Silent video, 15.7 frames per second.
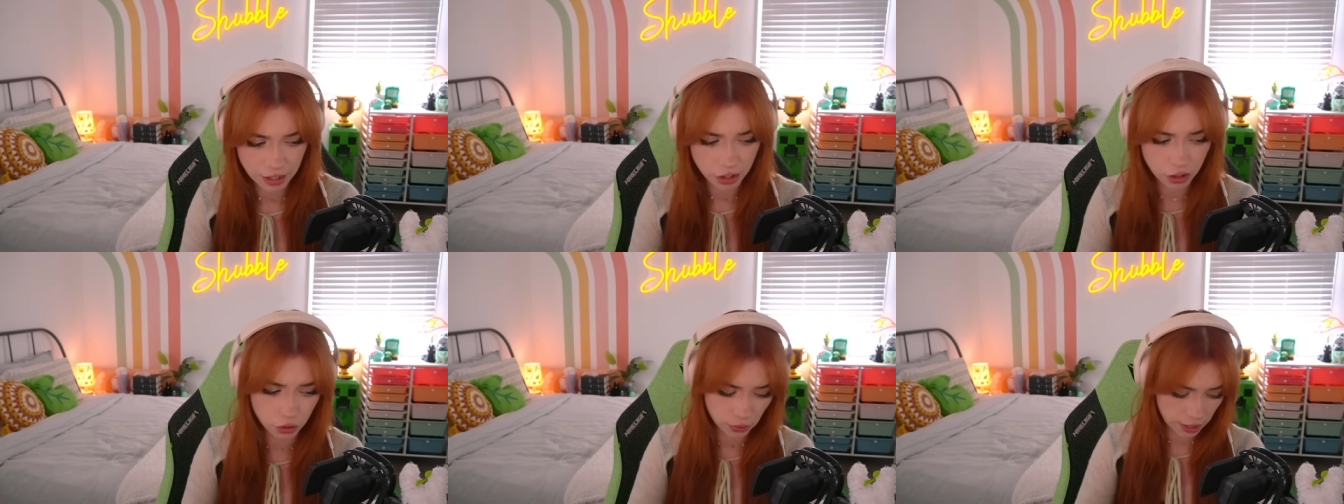
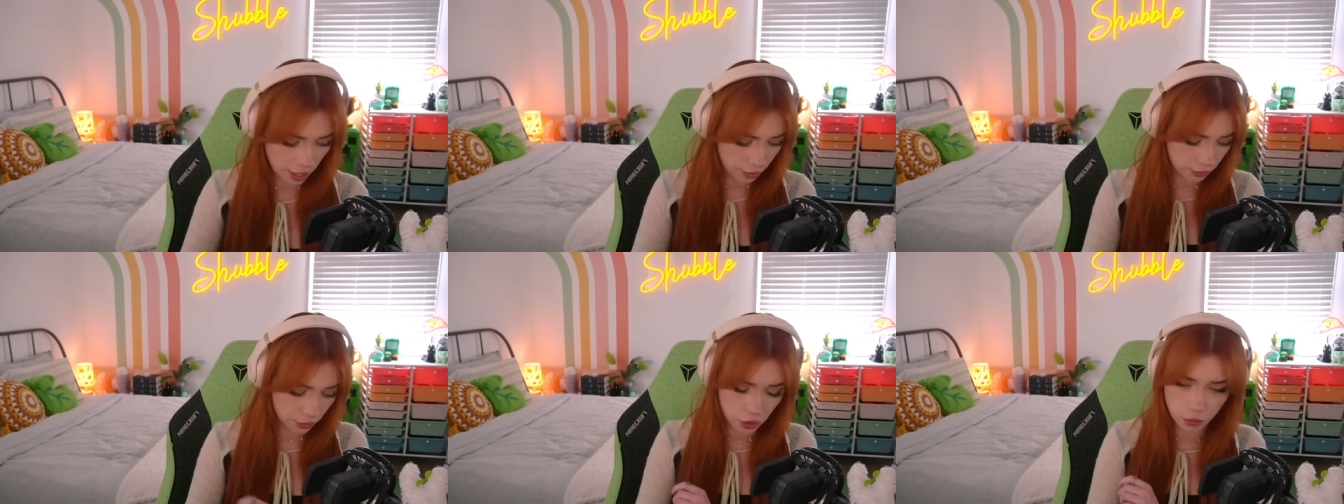to treat
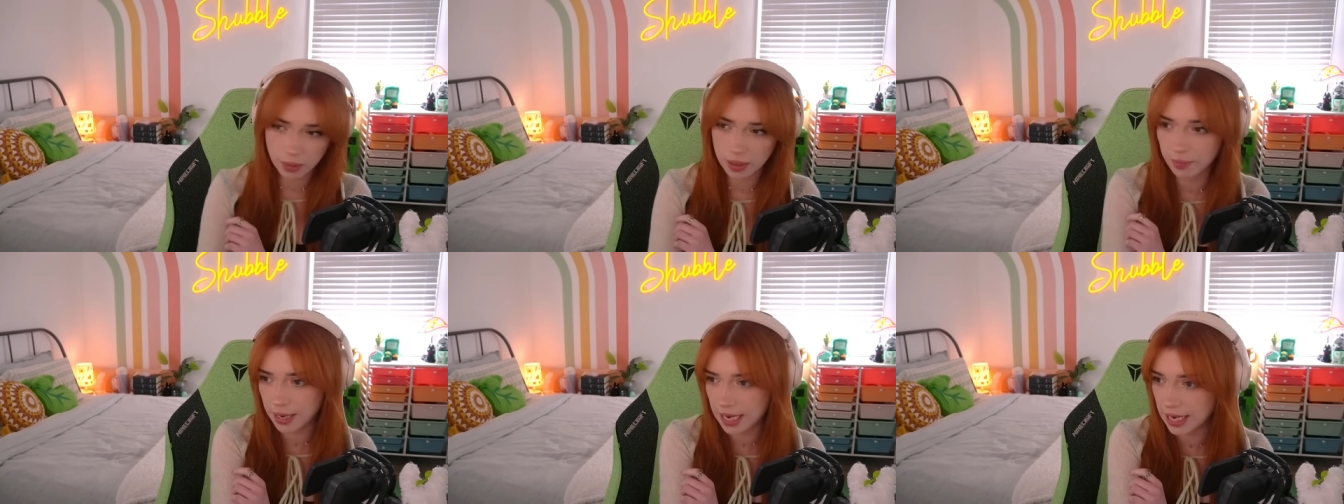other human
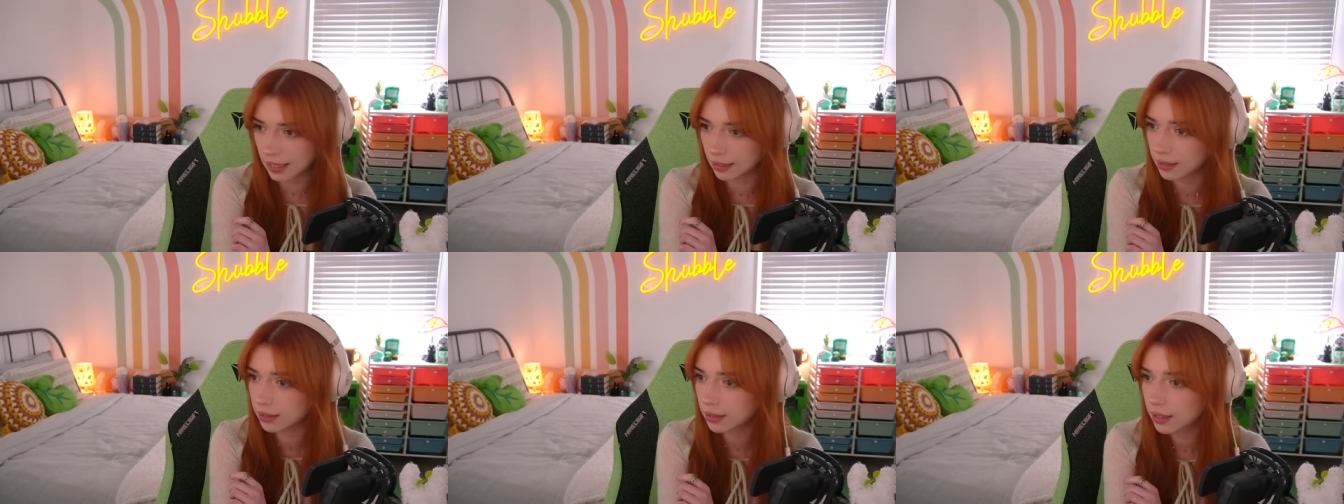
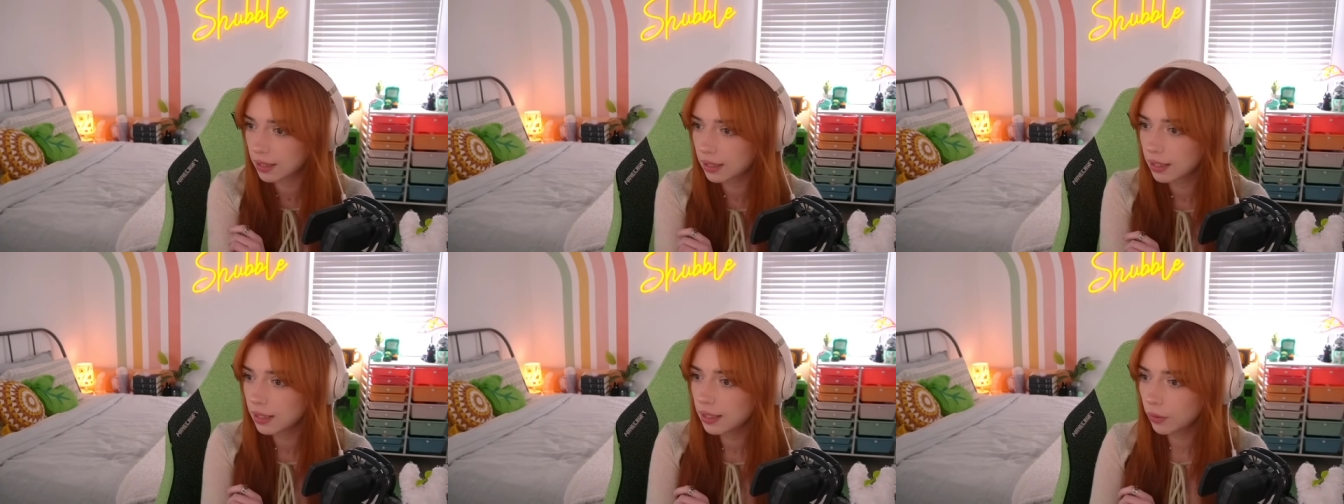beings
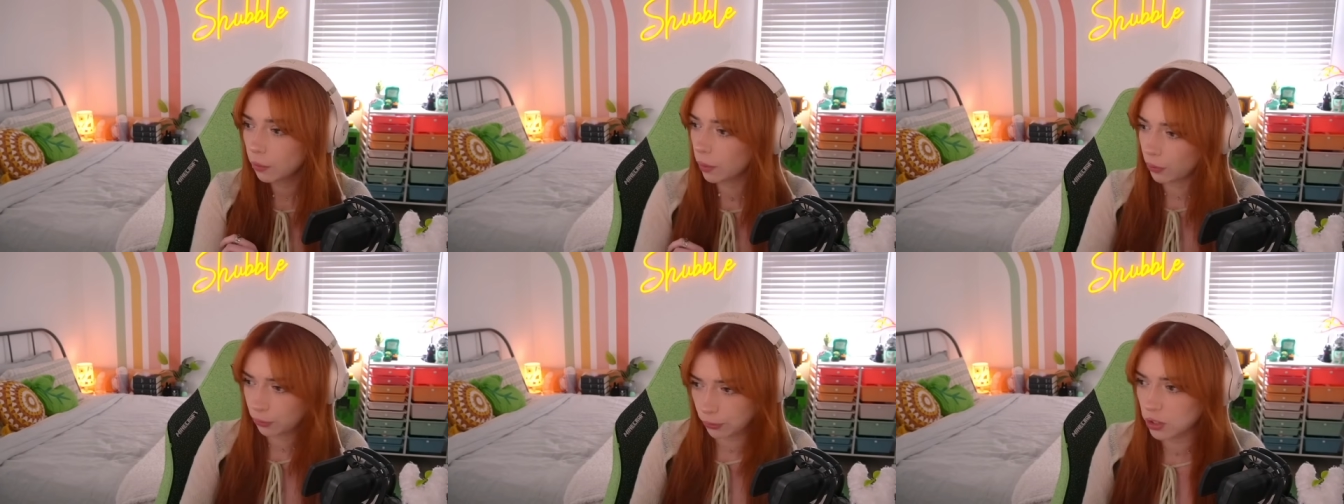
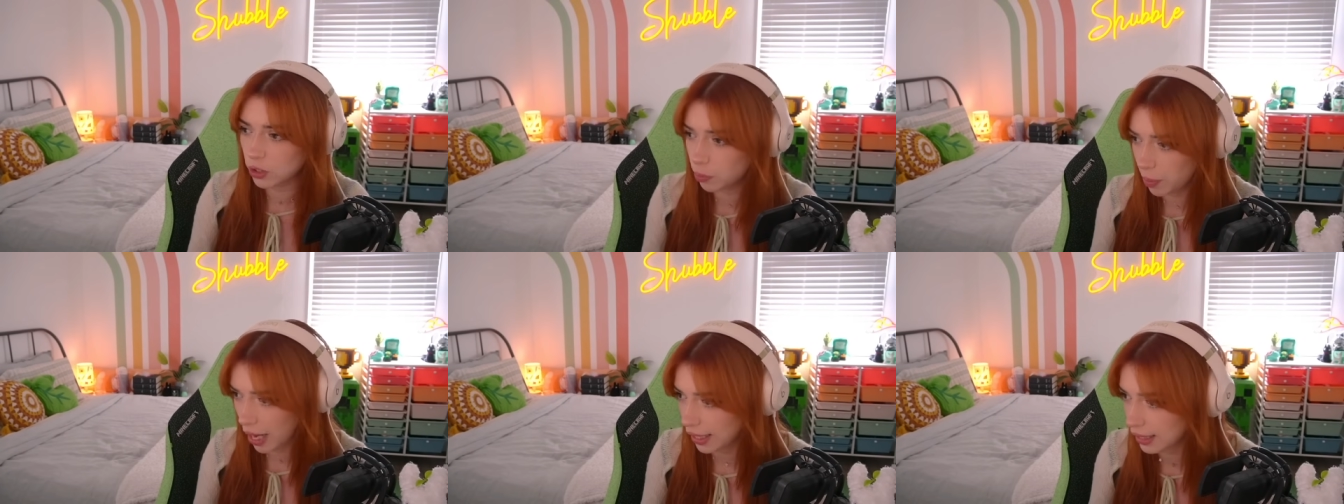with
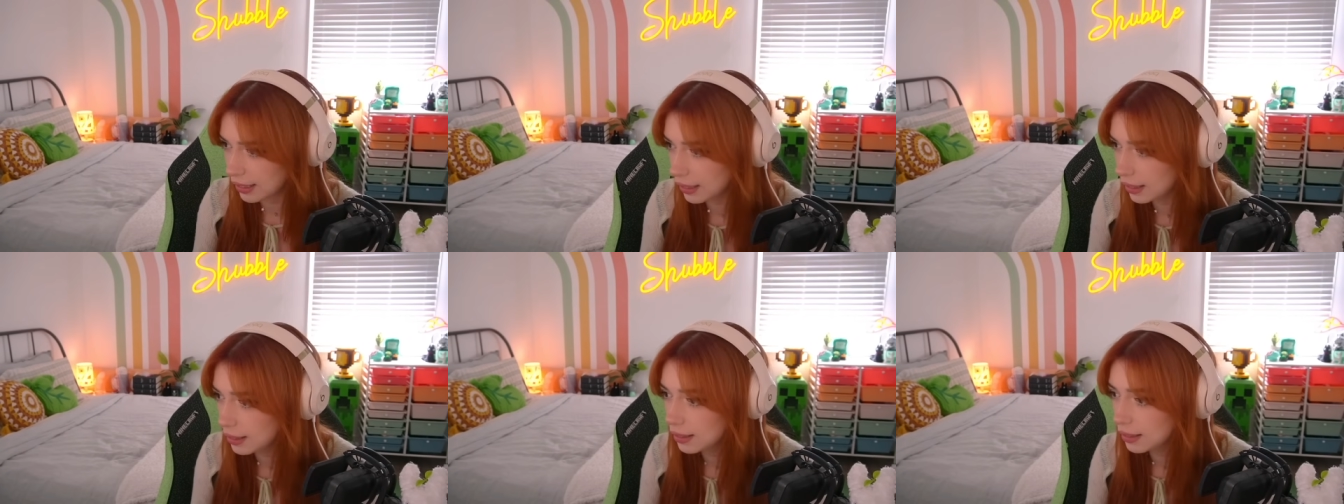respect,